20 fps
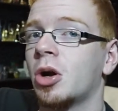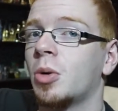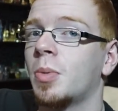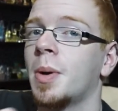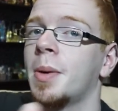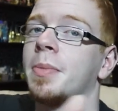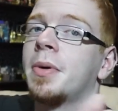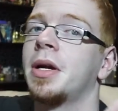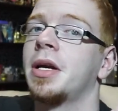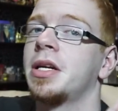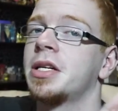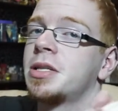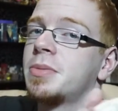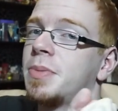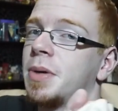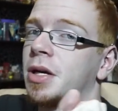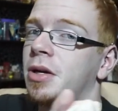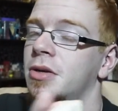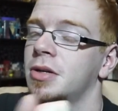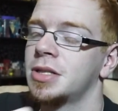by Britney
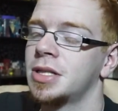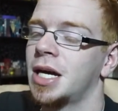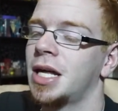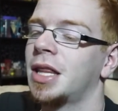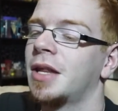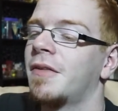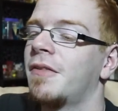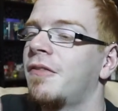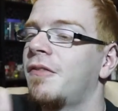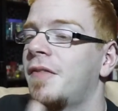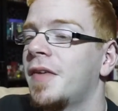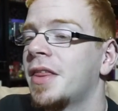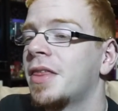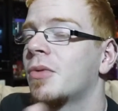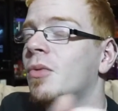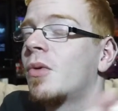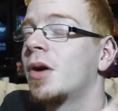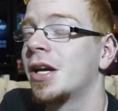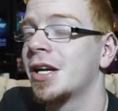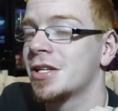Spears, and the
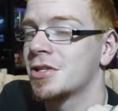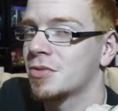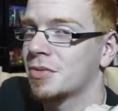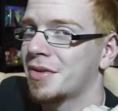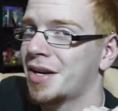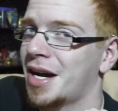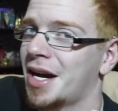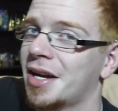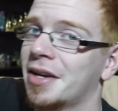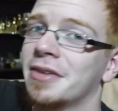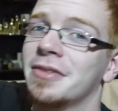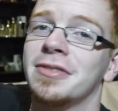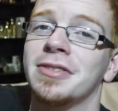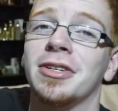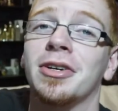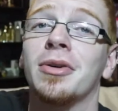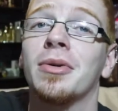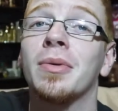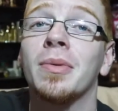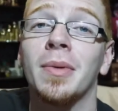fifth one is Rihanna's
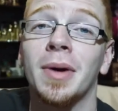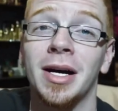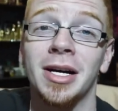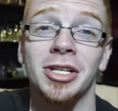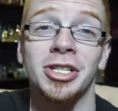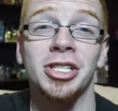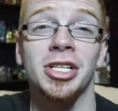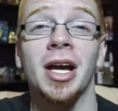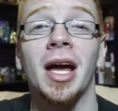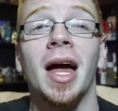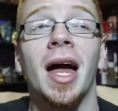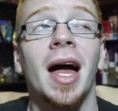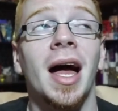Crush.